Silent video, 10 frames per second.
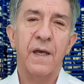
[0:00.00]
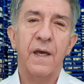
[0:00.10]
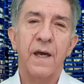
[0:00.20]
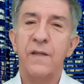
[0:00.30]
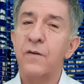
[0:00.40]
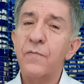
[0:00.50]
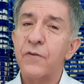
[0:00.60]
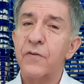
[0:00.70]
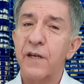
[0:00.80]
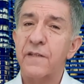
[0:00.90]
and don't
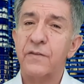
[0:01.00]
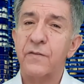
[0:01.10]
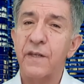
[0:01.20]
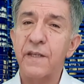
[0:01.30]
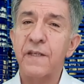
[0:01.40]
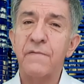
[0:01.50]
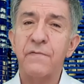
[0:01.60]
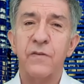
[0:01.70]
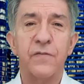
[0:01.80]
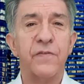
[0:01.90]
forget to leave
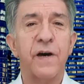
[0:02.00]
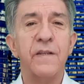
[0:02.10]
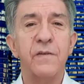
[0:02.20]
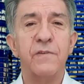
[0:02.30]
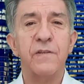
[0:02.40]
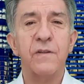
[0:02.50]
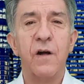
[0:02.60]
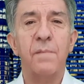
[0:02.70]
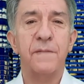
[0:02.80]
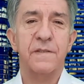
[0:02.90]
your valuable
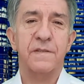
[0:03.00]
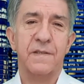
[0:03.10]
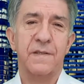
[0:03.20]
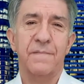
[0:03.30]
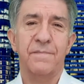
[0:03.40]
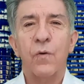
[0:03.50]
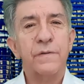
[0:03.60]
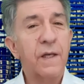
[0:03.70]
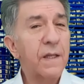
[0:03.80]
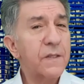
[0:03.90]
comments.
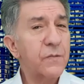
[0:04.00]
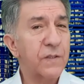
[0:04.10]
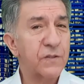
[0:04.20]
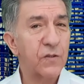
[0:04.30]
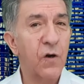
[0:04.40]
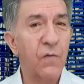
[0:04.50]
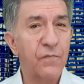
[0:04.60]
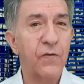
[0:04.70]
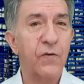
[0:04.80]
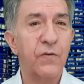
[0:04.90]
Tell us what you hope
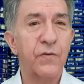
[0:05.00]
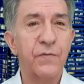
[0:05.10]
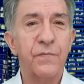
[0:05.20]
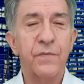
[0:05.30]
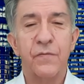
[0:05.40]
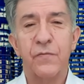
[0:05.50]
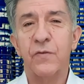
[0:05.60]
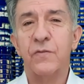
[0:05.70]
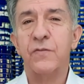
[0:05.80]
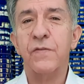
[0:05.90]
for
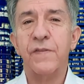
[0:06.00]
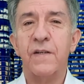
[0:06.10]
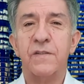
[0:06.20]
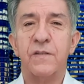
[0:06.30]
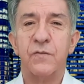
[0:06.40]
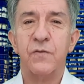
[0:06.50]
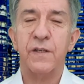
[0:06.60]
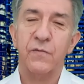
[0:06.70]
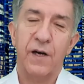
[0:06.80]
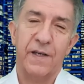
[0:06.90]
for
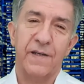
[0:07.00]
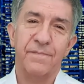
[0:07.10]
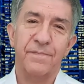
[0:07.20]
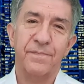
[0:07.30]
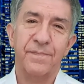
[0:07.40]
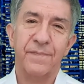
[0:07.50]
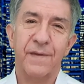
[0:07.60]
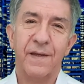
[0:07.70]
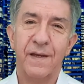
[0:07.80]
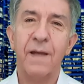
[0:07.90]
2021.
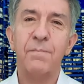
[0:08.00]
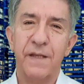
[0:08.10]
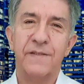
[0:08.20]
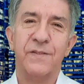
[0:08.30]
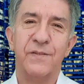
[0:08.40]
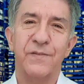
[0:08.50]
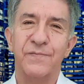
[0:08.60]
God bless you.